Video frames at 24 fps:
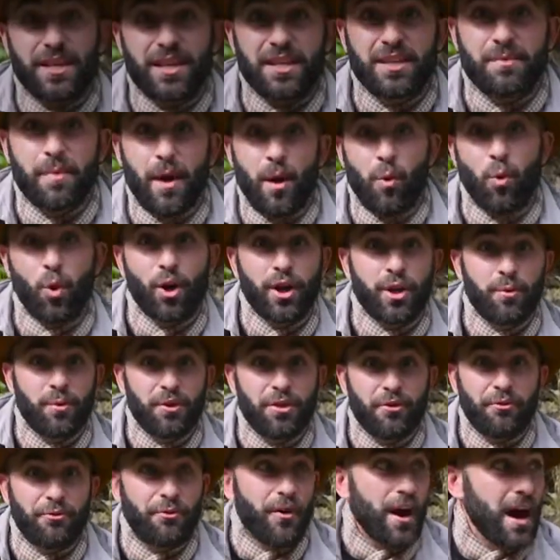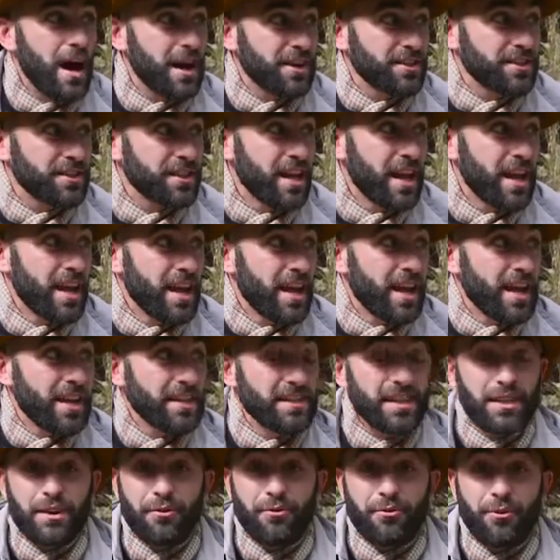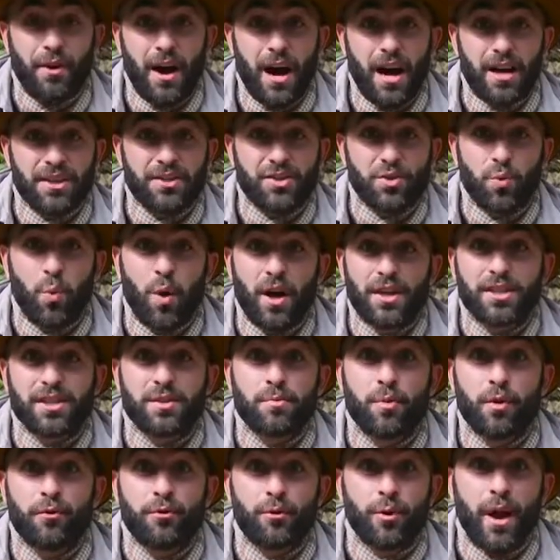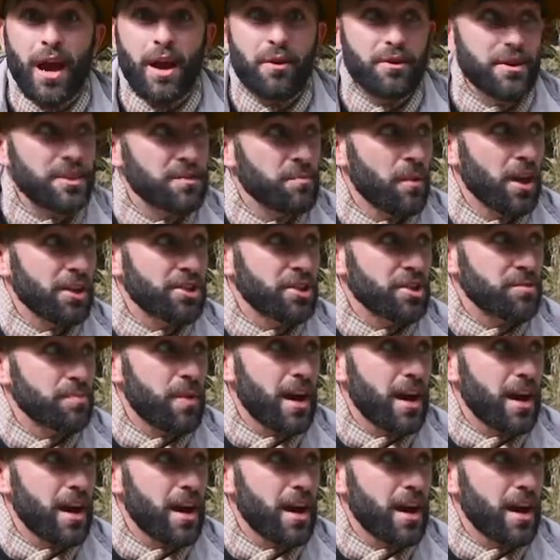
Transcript: things about working with a fox is that a fox wants to move around as much as